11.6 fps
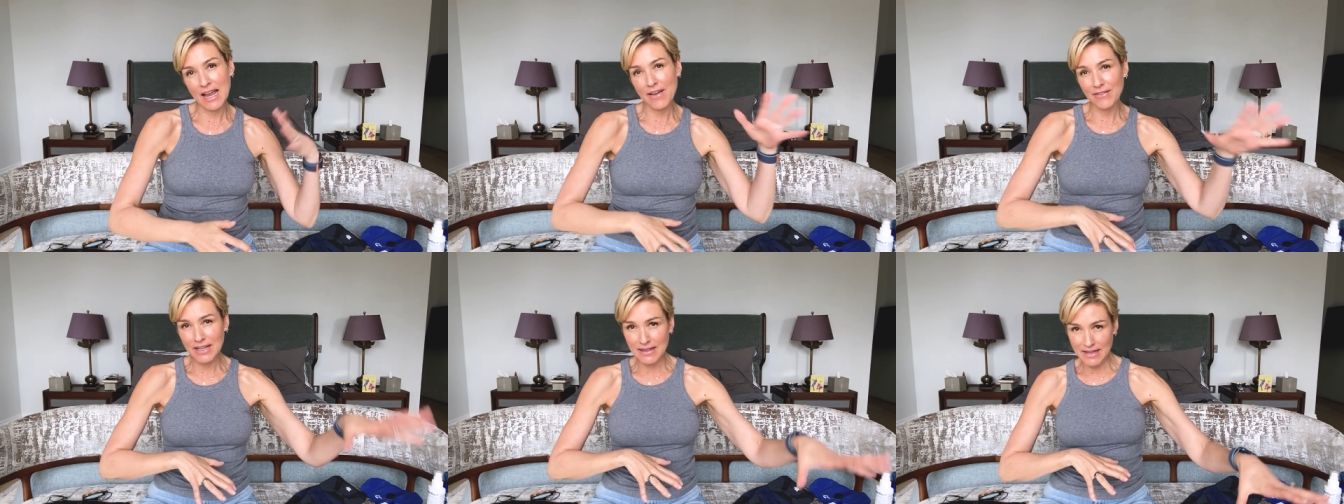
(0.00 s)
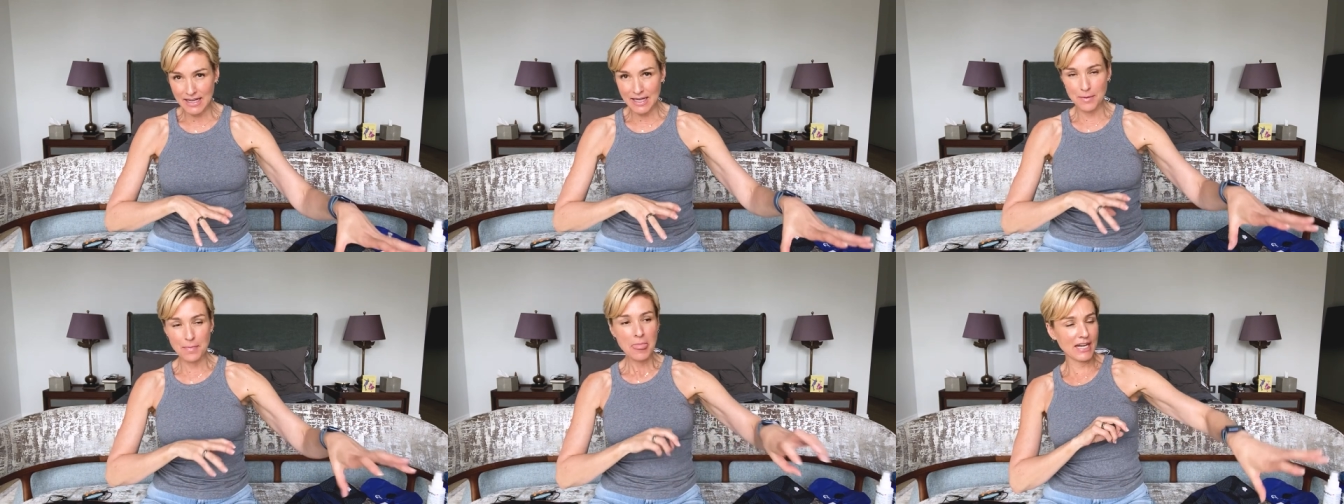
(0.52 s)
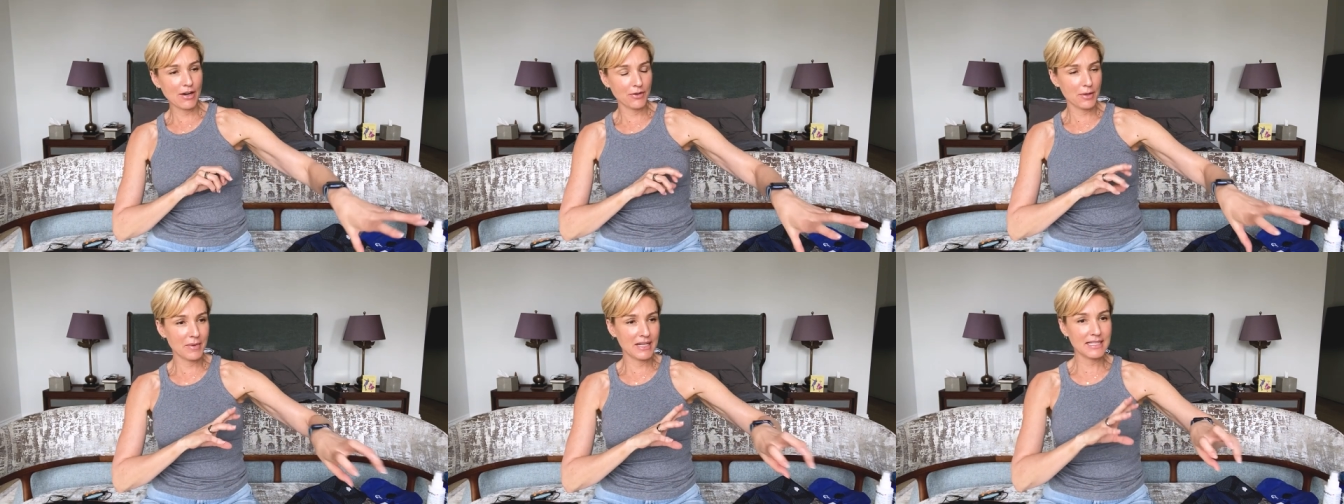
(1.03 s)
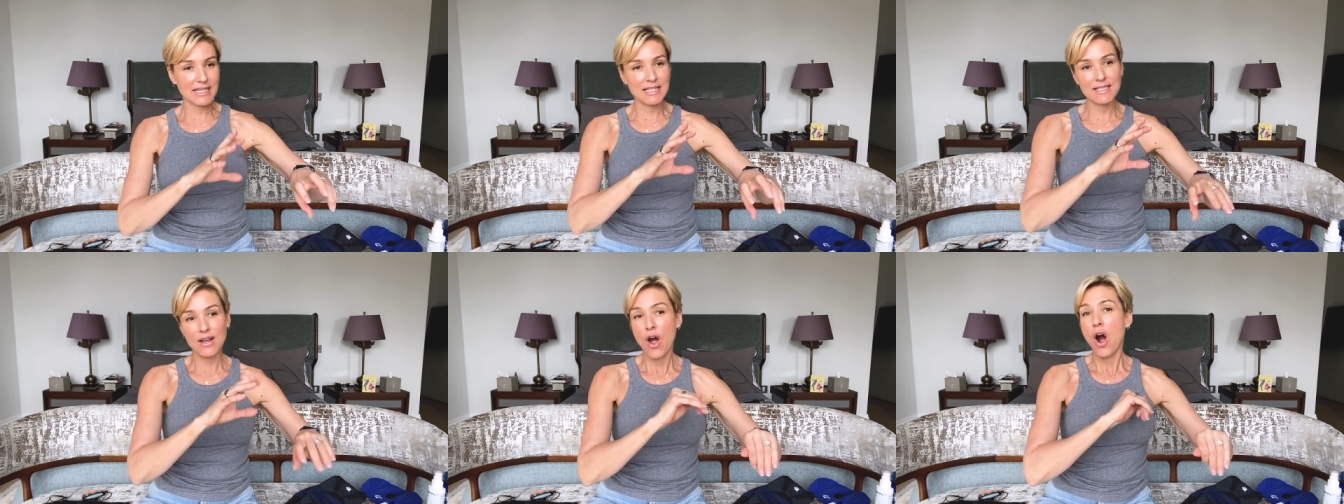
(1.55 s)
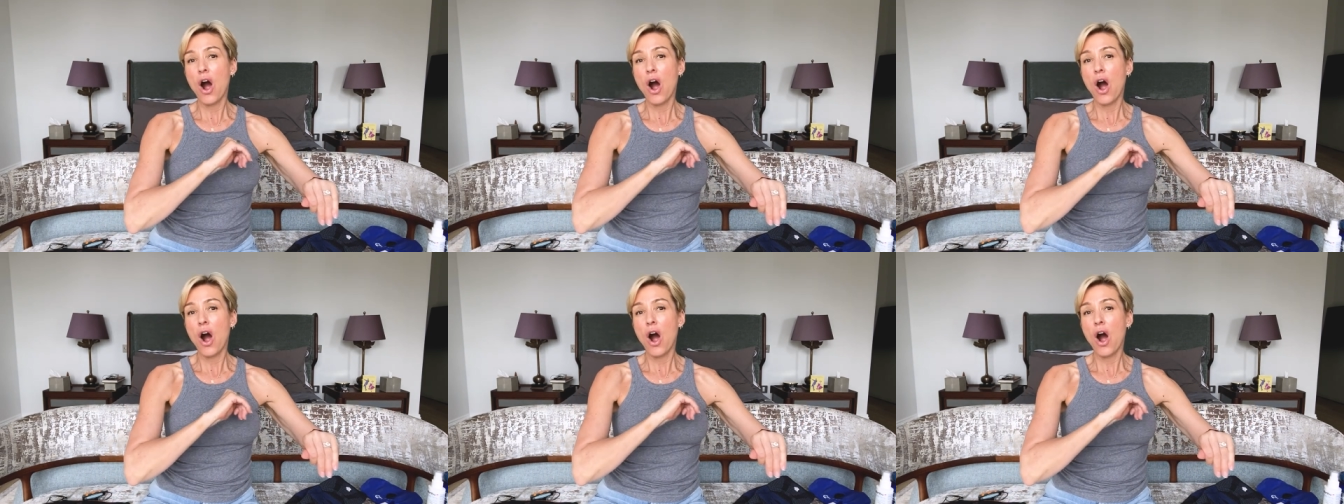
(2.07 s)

having the tear on the meniscus,